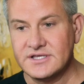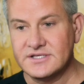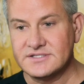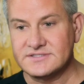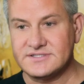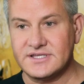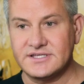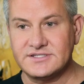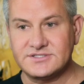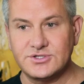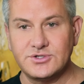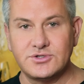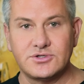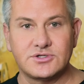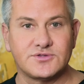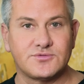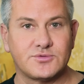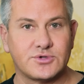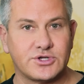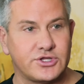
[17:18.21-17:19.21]
Stay tuned,
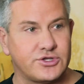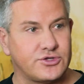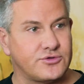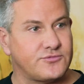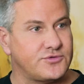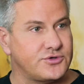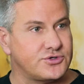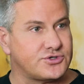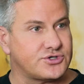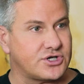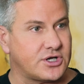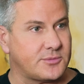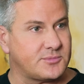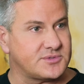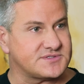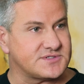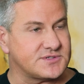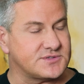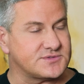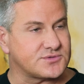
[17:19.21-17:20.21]
because we're going to do future
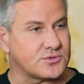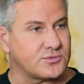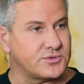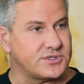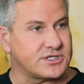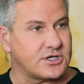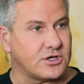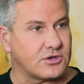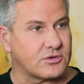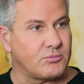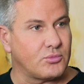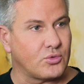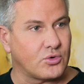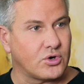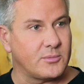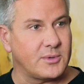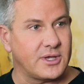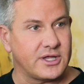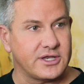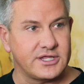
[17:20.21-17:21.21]
episodes where we talk more
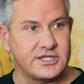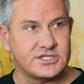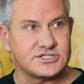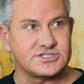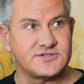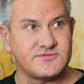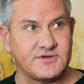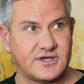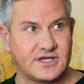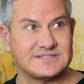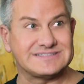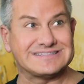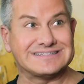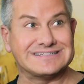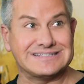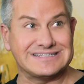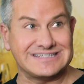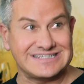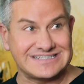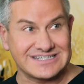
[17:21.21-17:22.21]
about each device
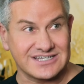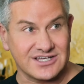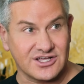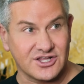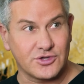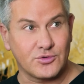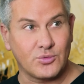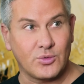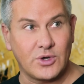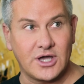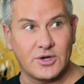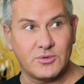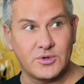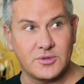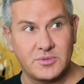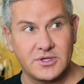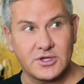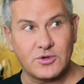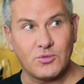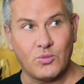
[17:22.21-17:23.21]
in detail and why we
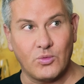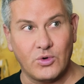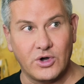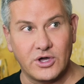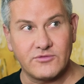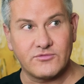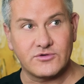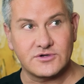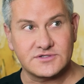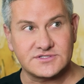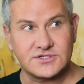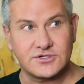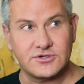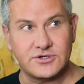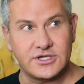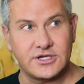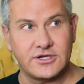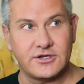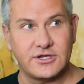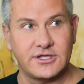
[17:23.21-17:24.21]
pick one for a
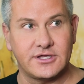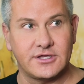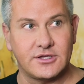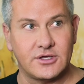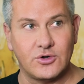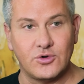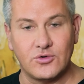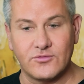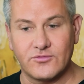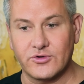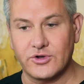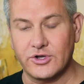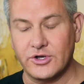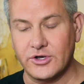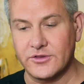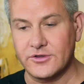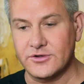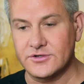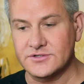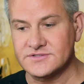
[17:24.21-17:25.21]
certain area over
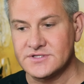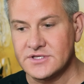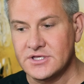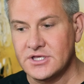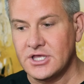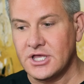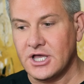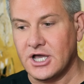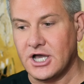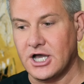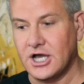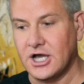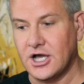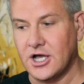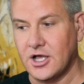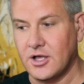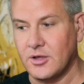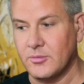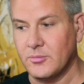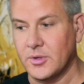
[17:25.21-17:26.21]
others.
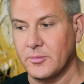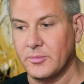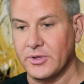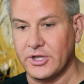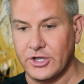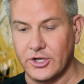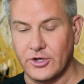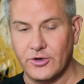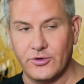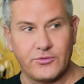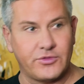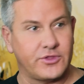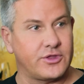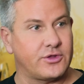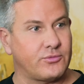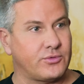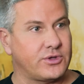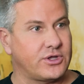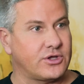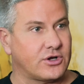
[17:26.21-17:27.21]
But know
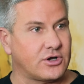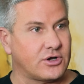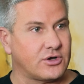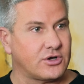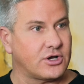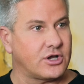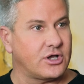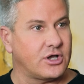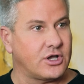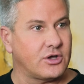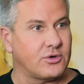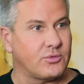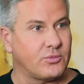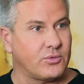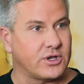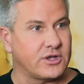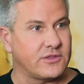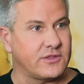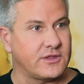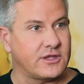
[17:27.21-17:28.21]
that we are
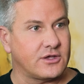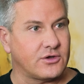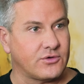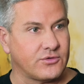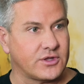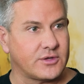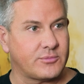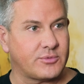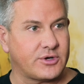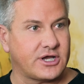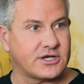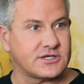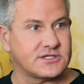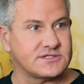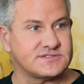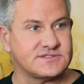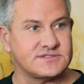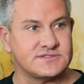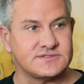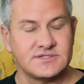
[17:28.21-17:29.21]
one of the only
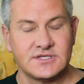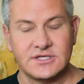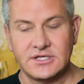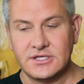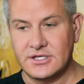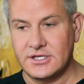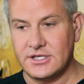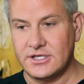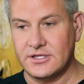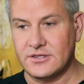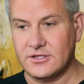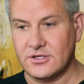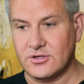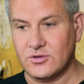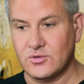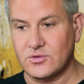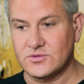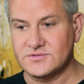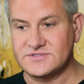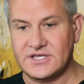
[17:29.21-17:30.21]
practices in the
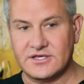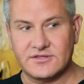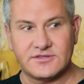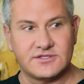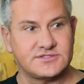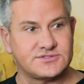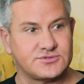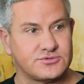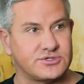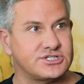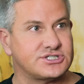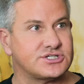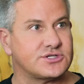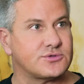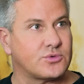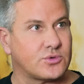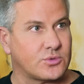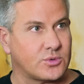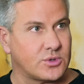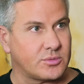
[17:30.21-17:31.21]
whole Southeast region
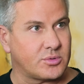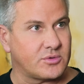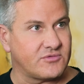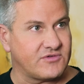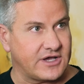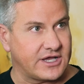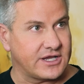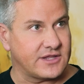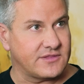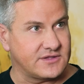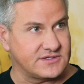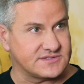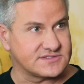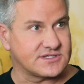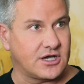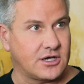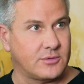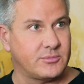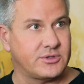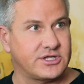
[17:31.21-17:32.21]
where we're providing these
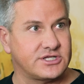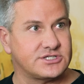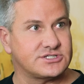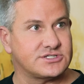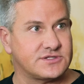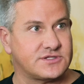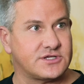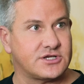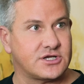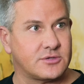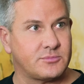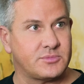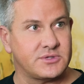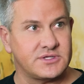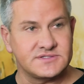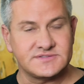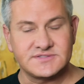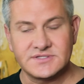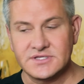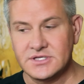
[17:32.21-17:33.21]
combination therapies,